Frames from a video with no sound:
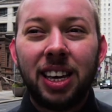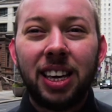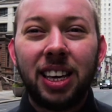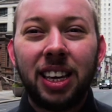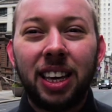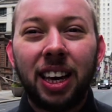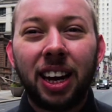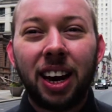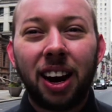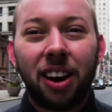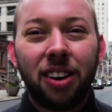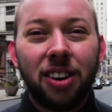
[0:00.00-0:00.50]

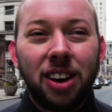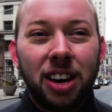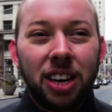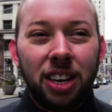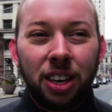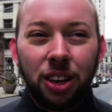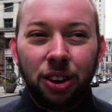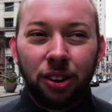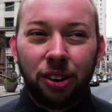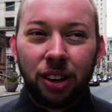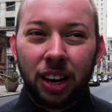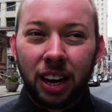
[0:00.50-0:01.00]

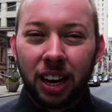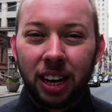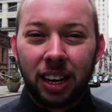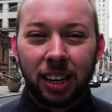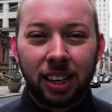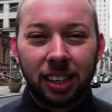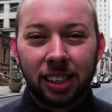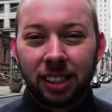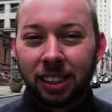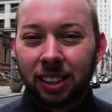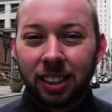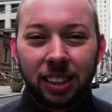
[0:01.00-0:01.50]
you
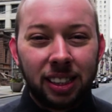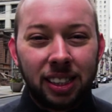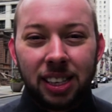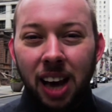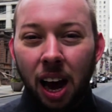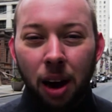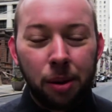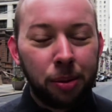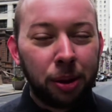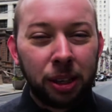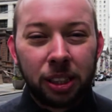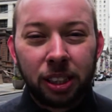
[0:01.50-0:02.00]
can
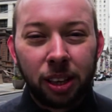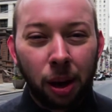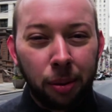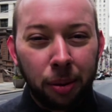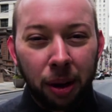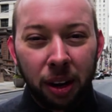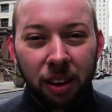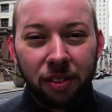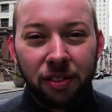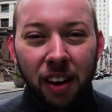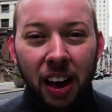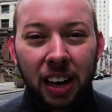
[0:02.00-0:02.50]
tell me so
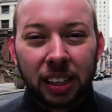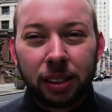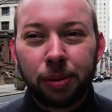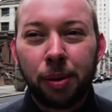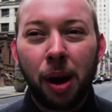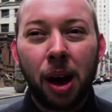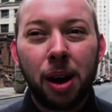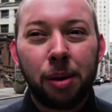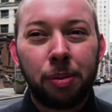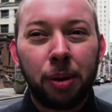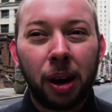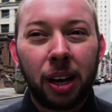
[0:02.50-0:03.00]
many facts
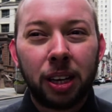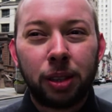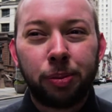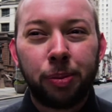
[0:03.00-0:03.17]
about a place,